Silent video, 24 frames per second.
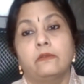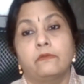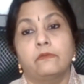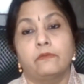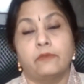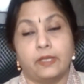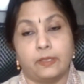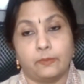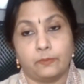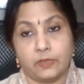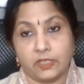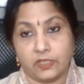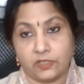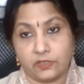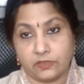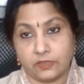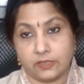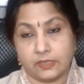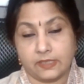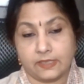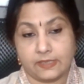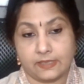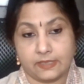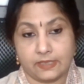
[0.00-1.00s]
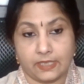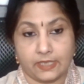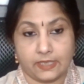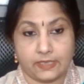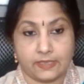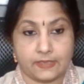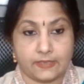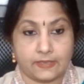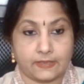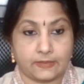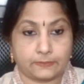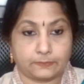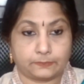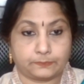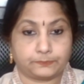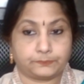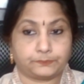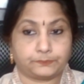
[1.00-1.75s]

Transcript: vibrational states.